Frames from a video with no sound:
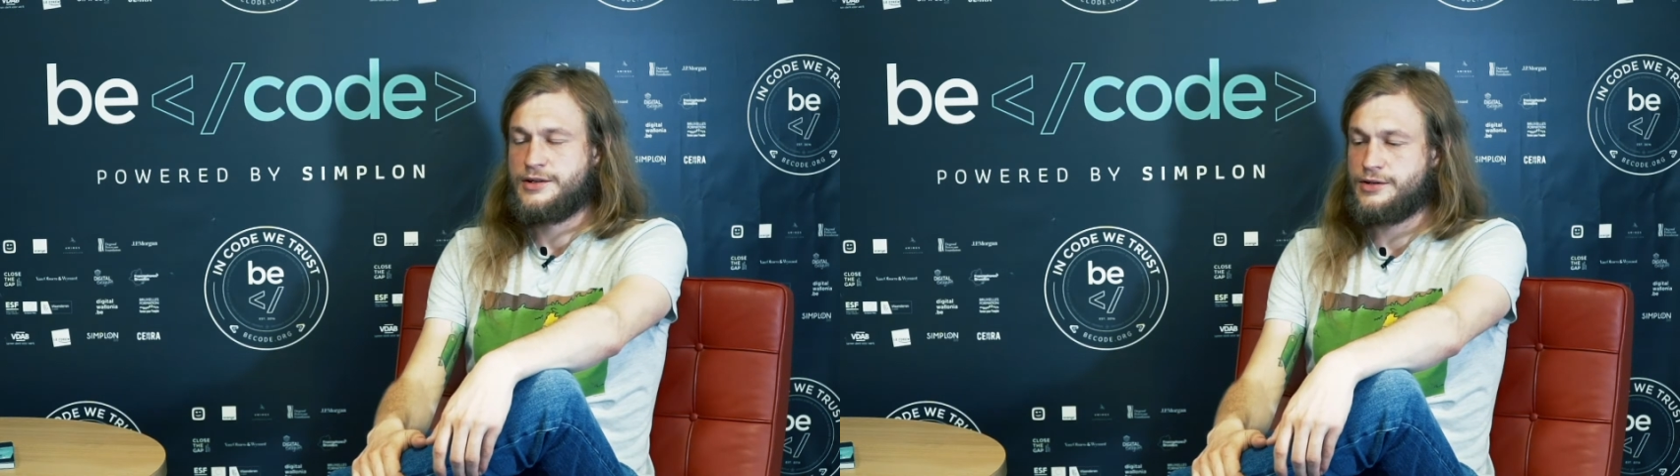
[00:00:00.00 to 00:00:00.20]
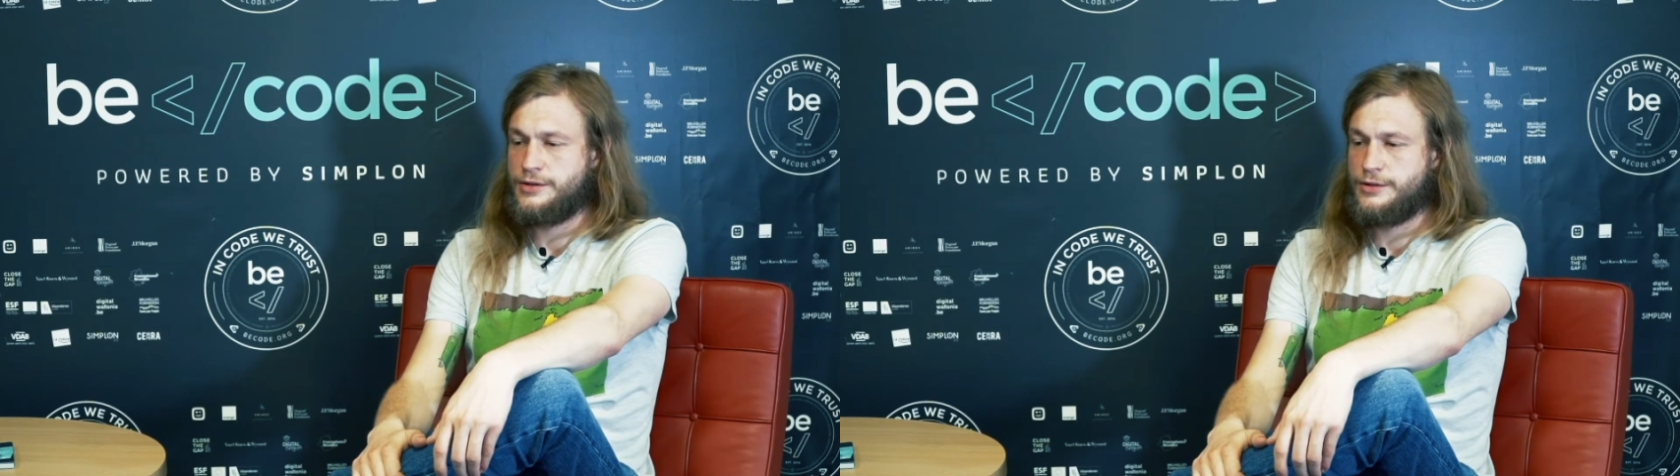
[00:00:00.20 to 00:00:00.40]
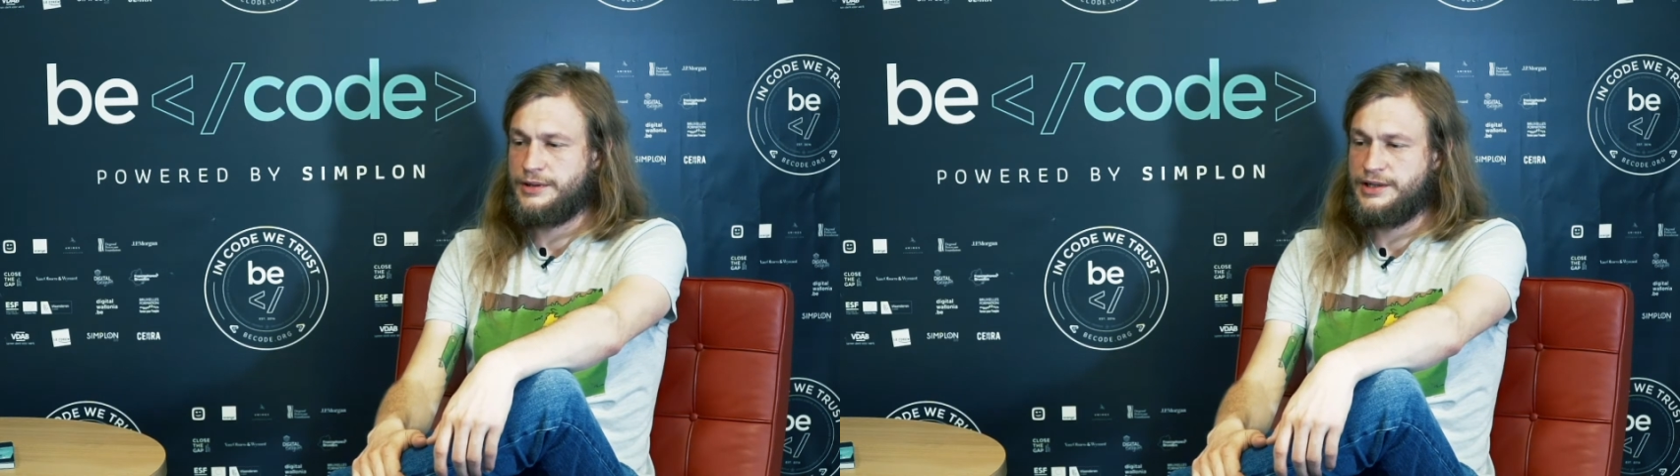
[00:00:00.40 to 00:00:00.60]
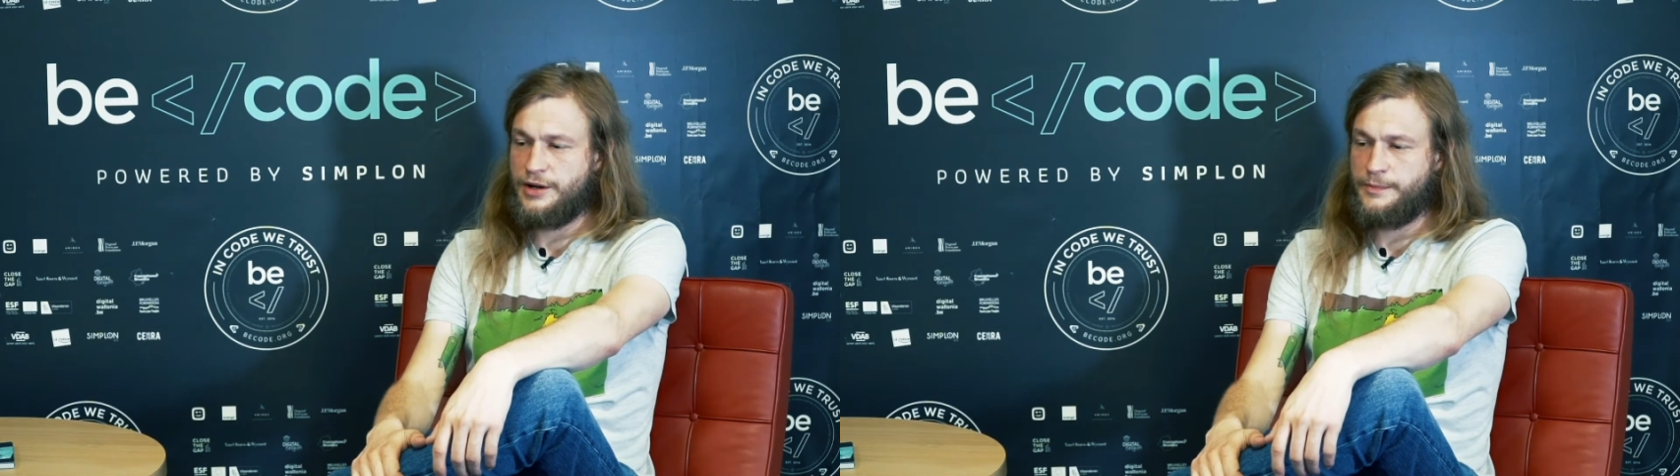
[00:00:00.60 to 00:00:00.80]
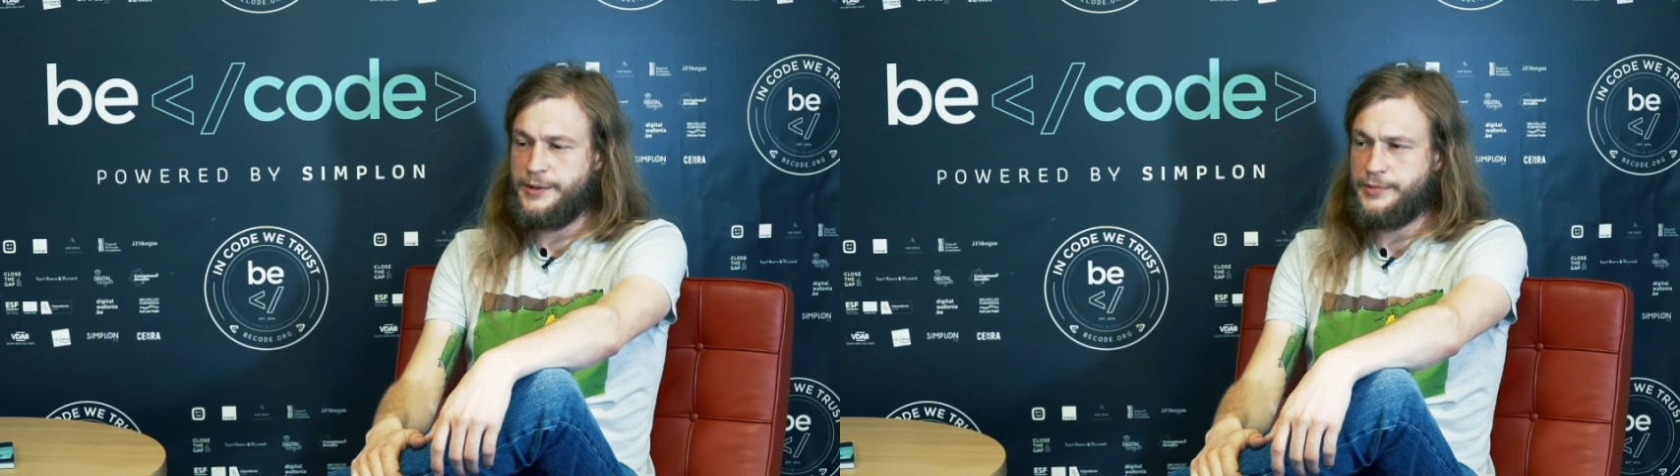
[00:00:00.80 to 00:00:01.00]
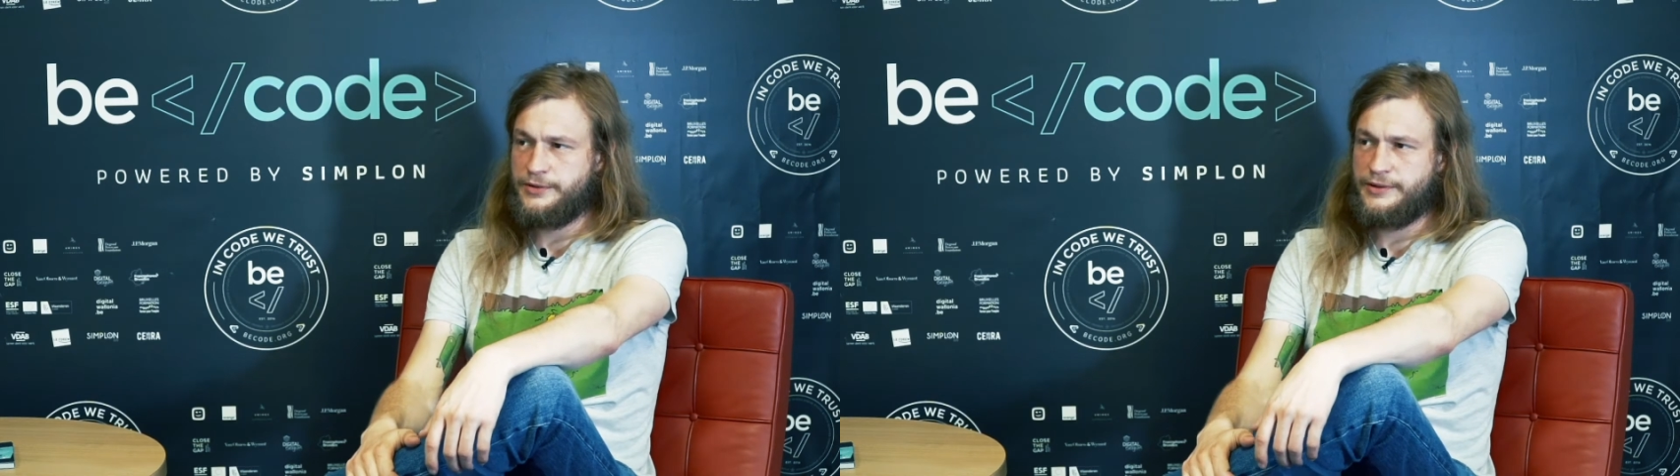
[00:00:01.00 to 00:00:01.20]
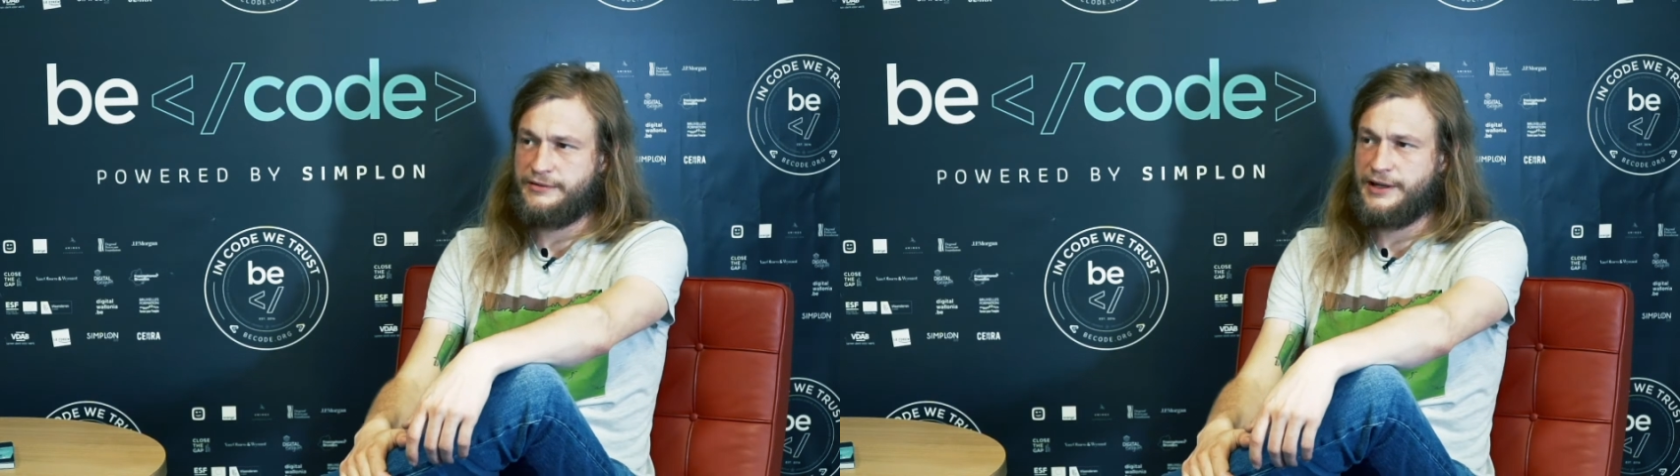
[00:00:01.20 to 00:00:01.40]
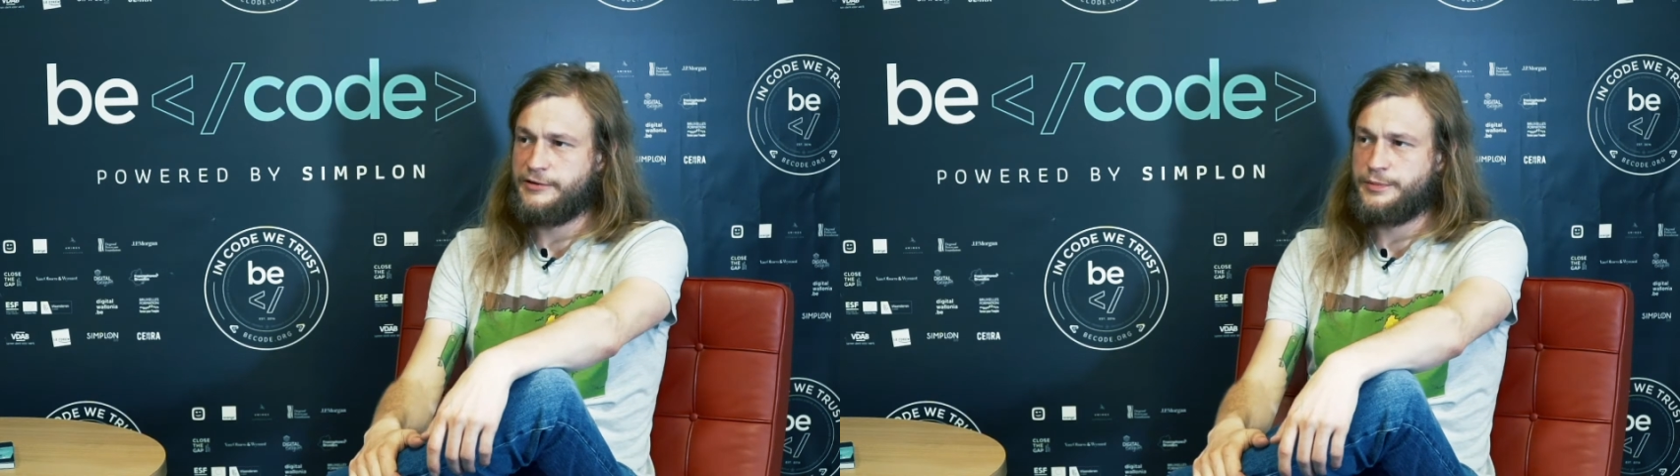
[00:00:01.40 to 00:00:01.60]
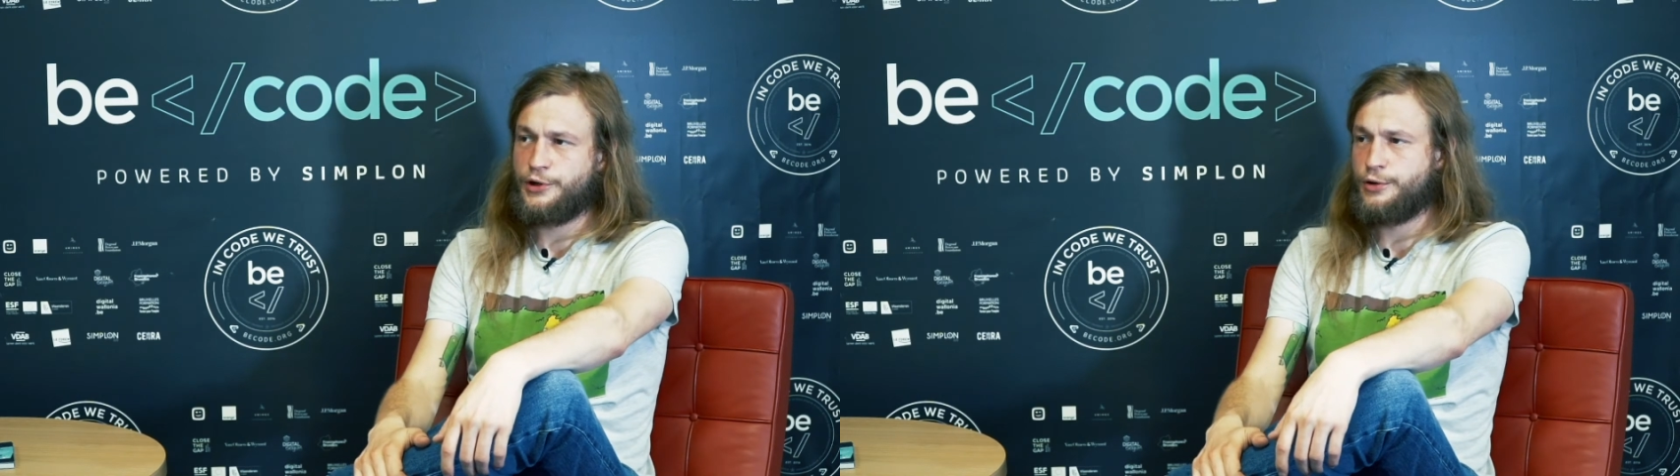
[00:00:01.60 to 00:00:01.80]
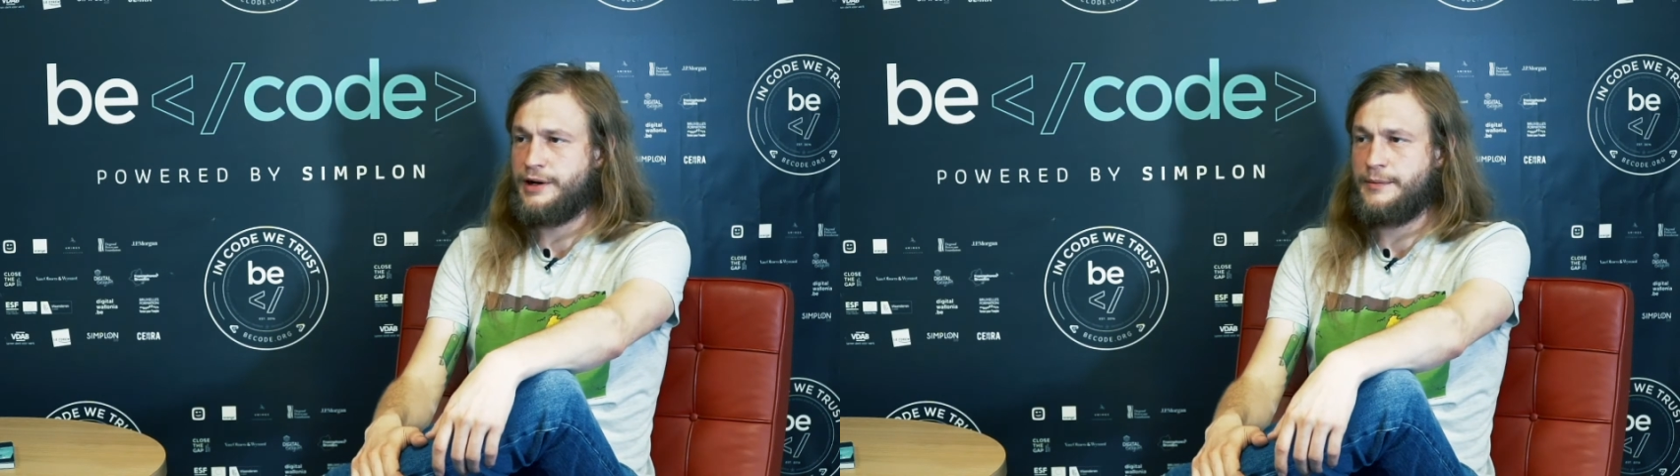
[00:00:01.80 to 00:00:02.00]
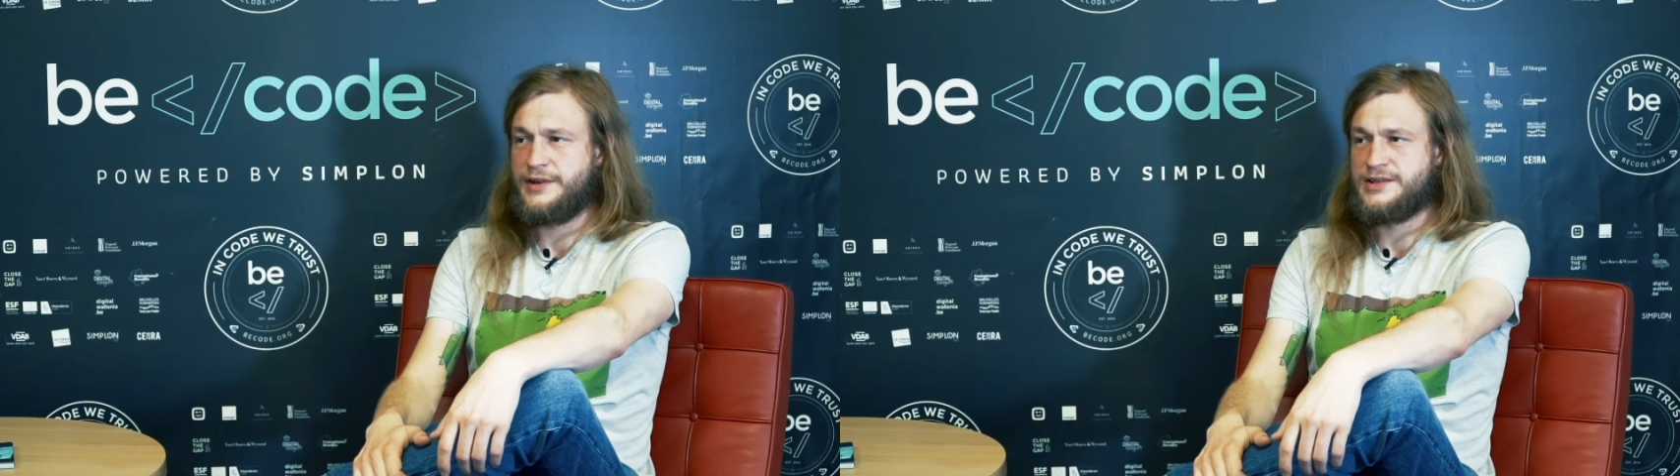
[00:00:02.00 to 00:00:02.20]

So these are people who have never programmed